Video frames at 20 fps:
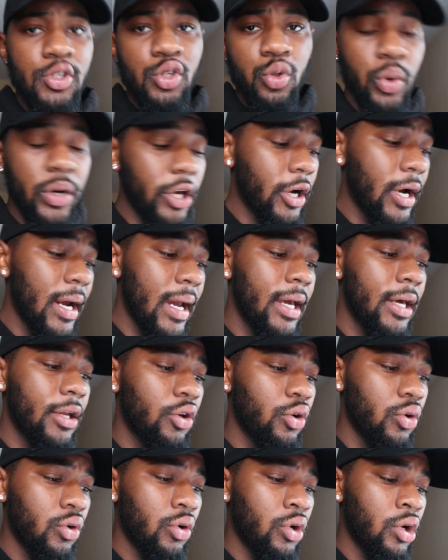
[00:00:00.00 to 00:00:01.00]
Twitter
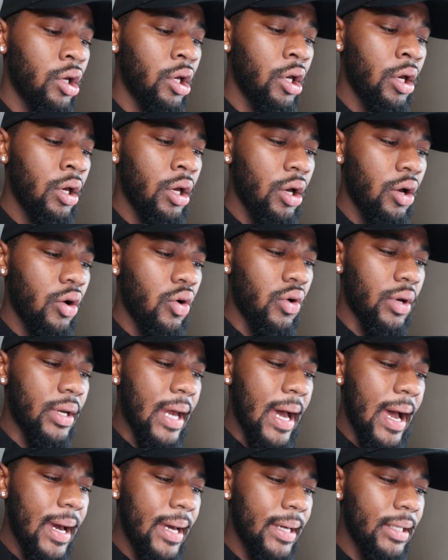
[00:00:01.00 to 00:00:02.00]
handle.
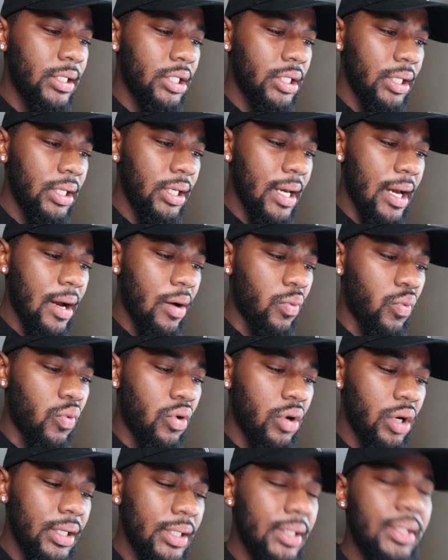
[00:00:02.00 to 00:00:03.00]
On IG, I
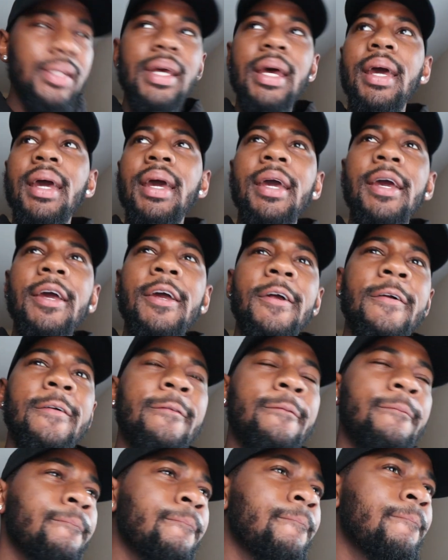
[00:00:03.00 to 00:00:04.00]
wanna say,
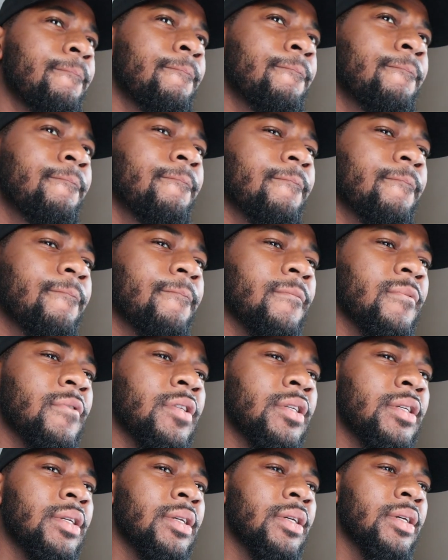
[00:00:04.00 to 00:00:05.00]

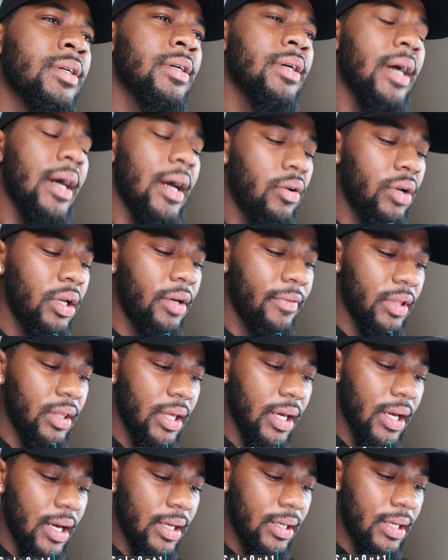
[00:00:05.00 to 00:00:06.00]
I don't even
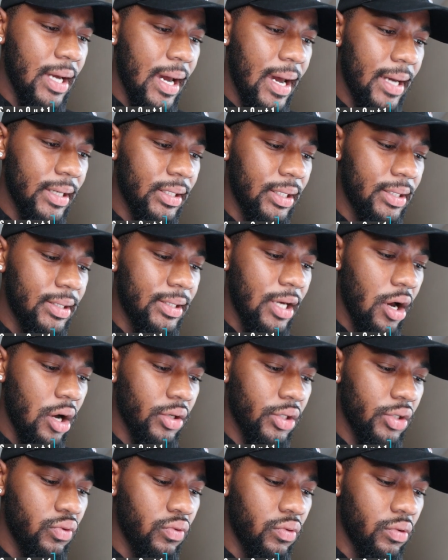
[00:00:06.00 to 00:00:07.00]
think I actually
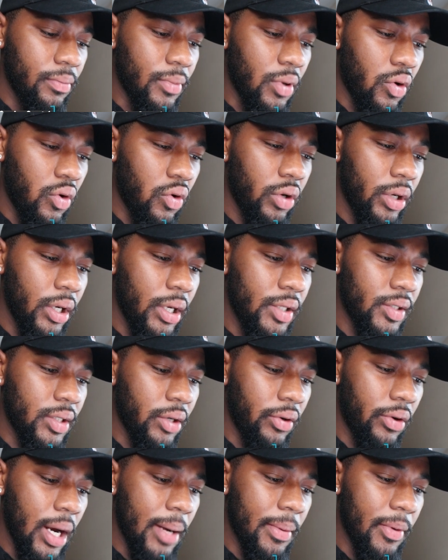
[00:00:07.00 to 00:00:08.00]
talked to him on
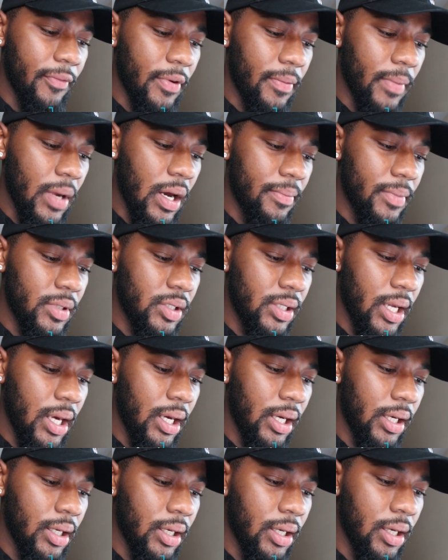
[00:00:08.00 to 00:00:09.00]
Instagram if I'm not
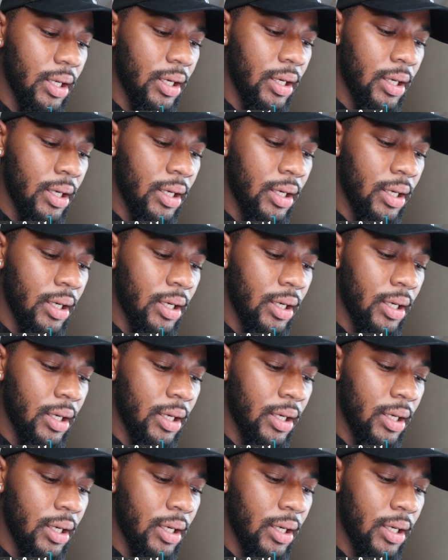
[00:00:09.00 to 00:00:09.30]
mistaken.